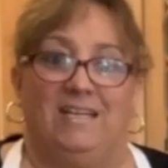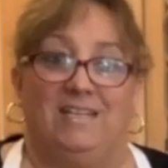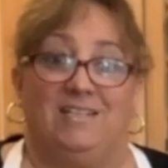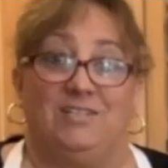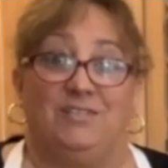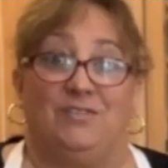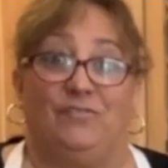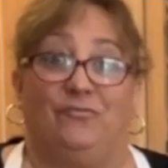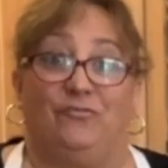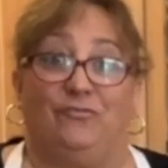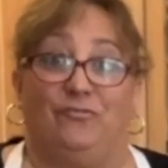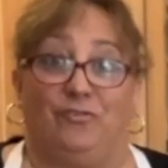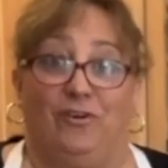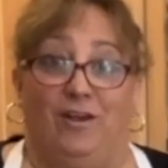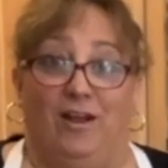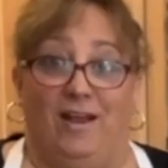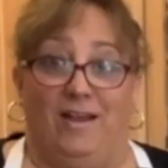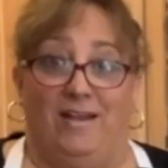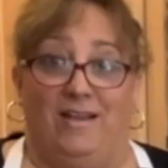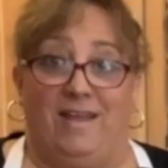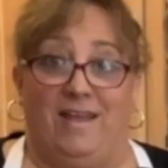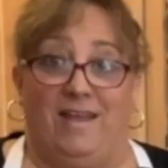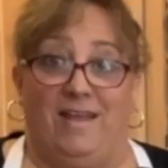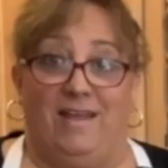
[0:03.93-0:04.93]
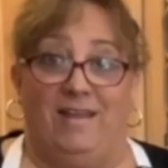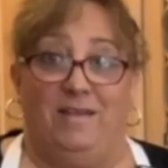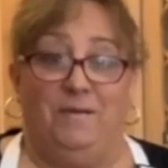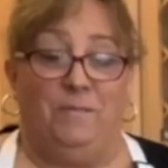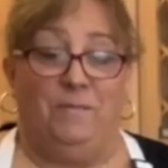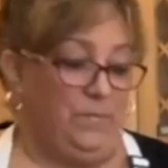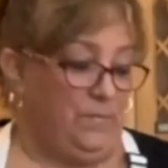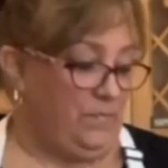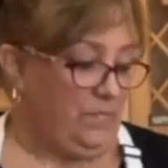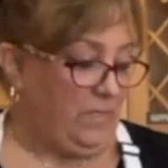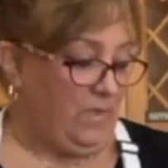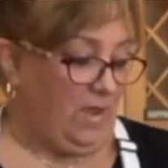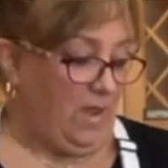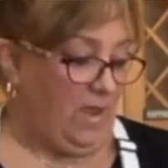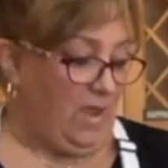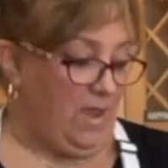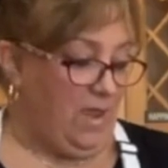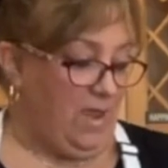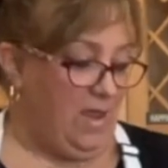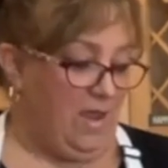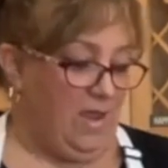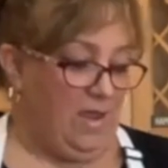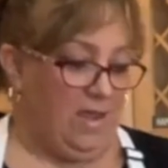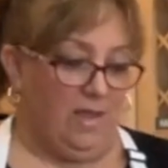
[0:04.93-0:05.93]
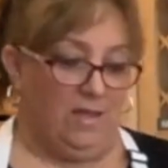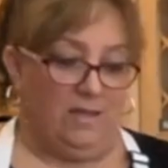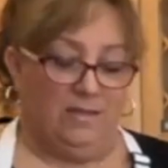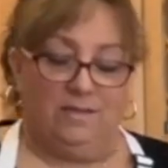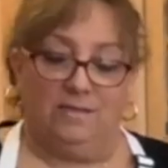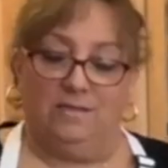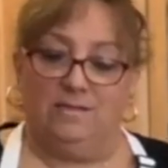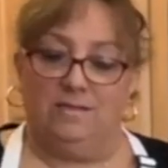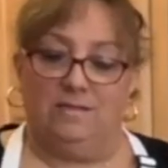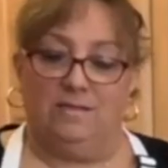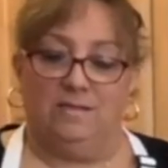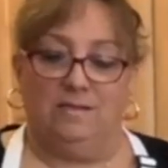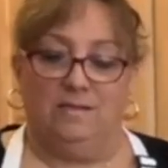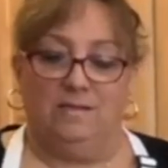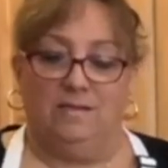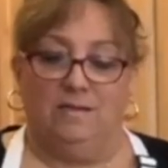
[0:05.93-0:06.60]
It's Friday and